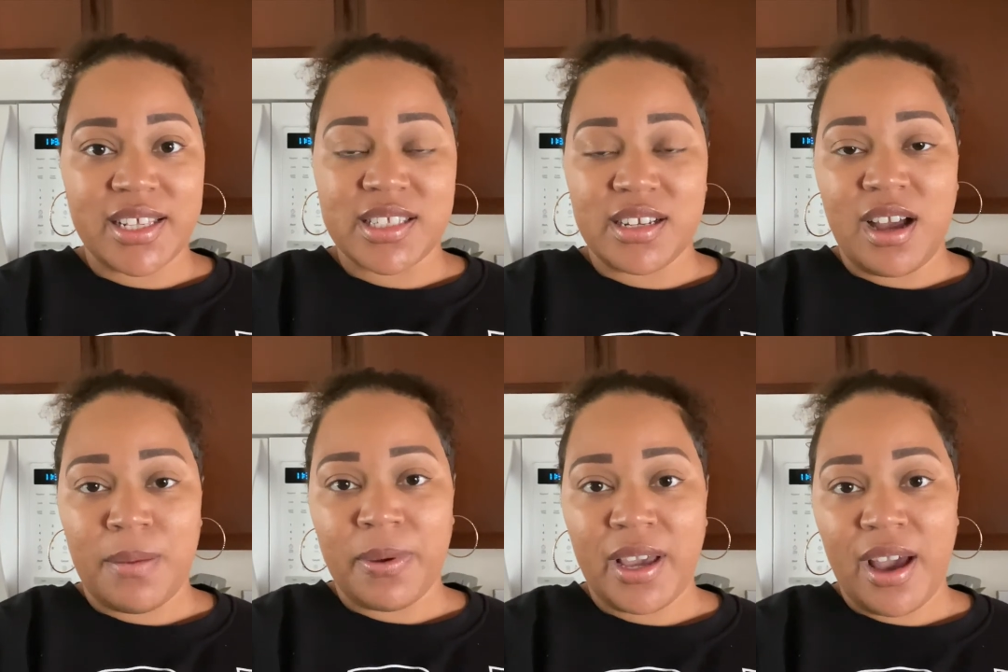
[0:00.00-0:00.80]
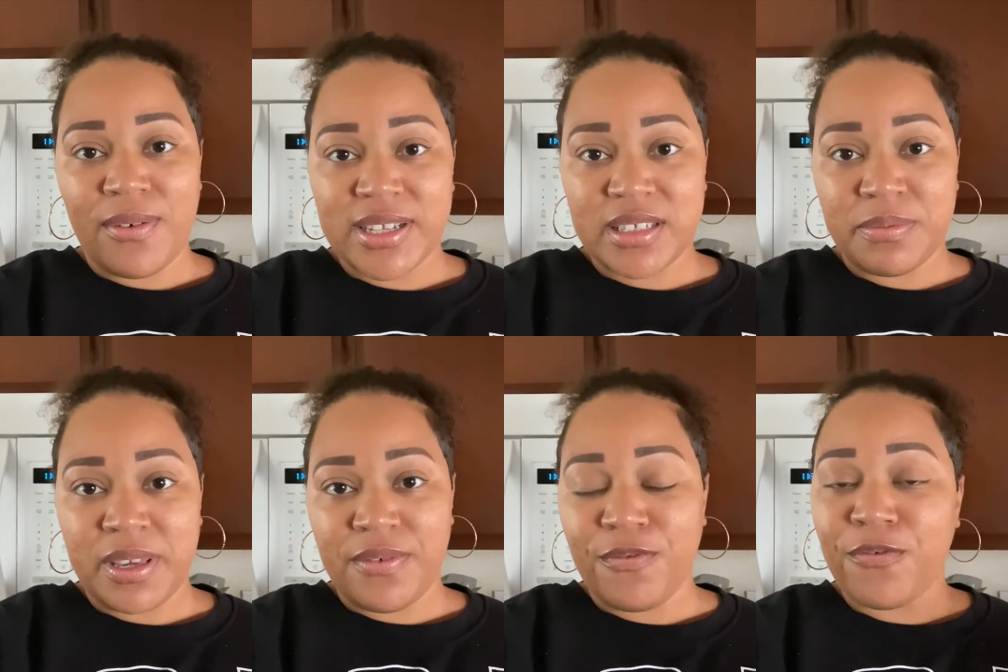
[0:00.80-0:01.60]
It's a copycat
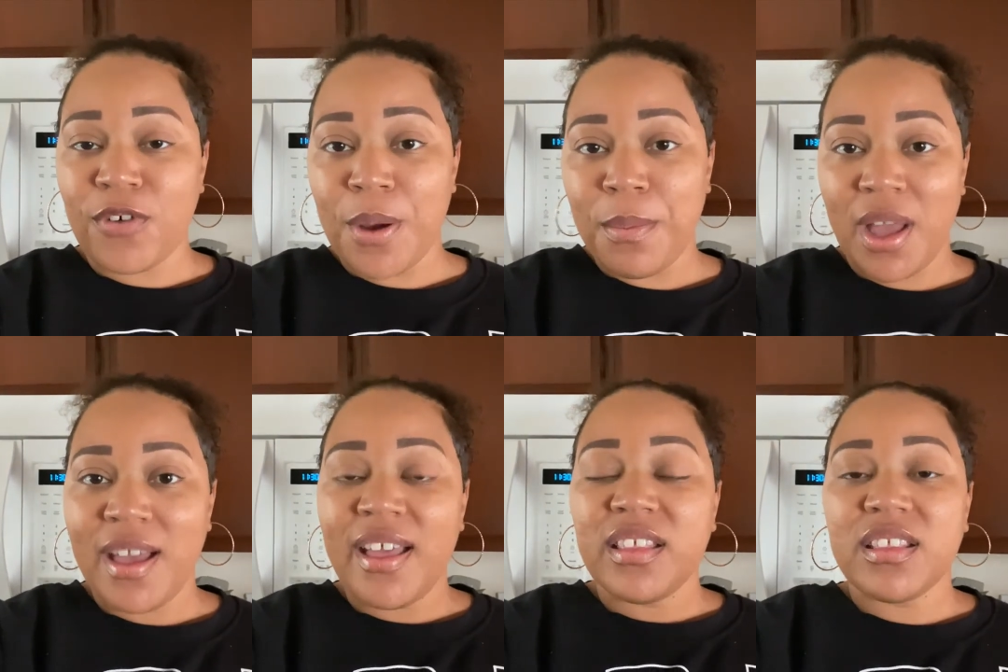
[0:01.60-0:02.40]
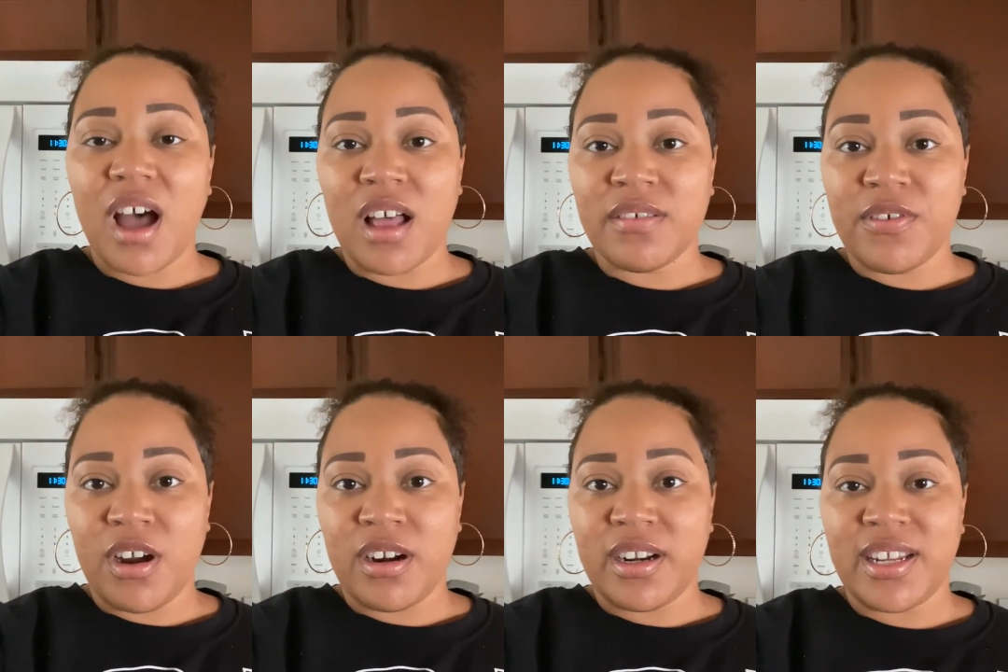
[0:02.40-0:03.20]
recipe from the Olive
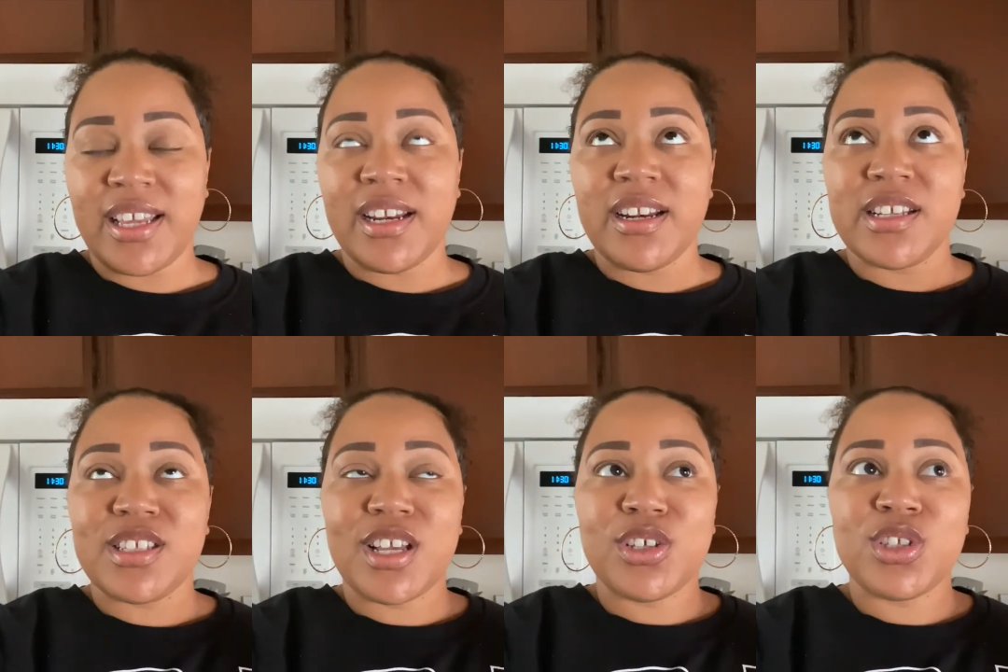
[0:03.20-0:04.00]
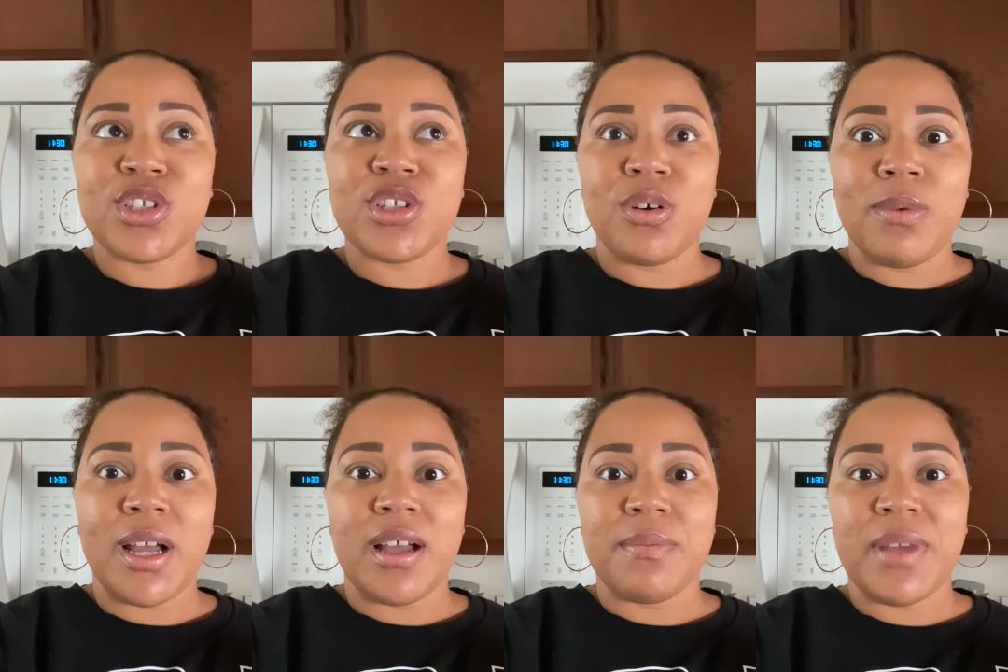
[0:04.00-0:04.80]
Garden and it is so
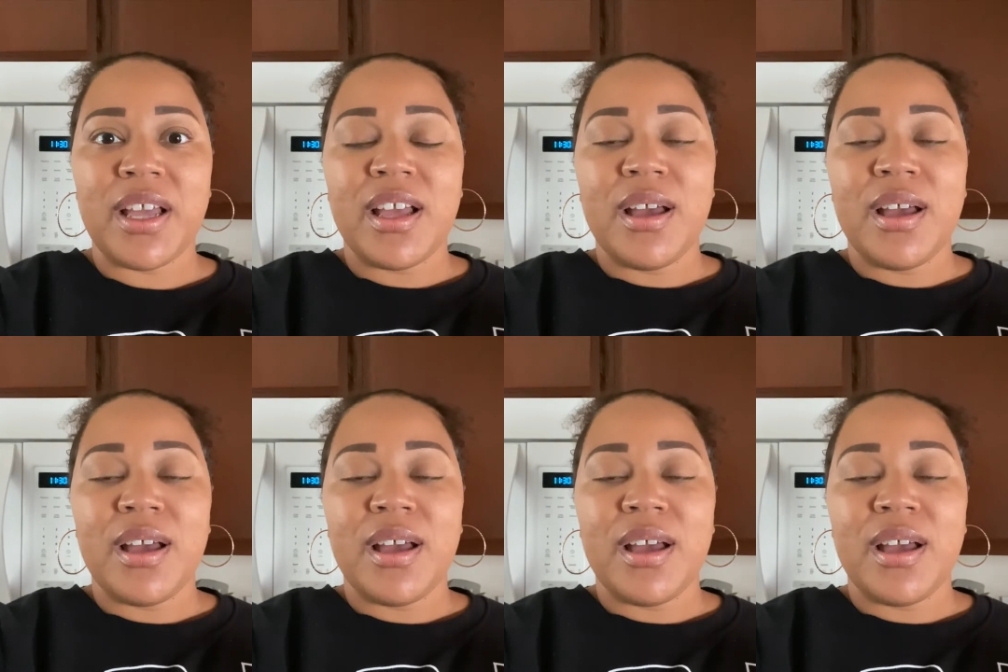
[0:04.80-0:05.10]
bomb.